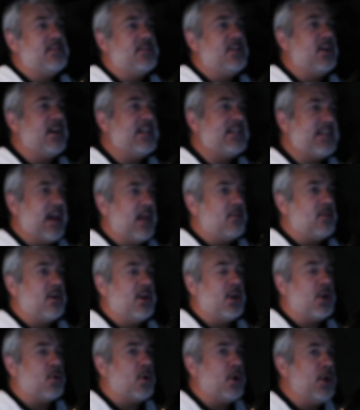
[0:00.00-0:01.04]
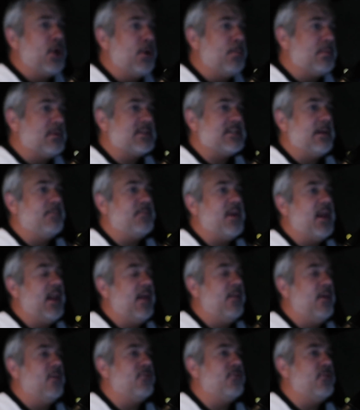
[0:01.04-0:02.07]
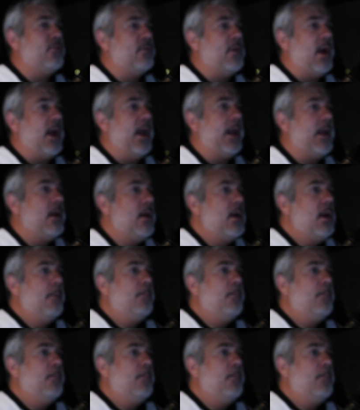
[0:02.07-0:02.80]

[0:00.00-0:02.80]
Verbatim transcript: they'll get together in a group or something and they'll do like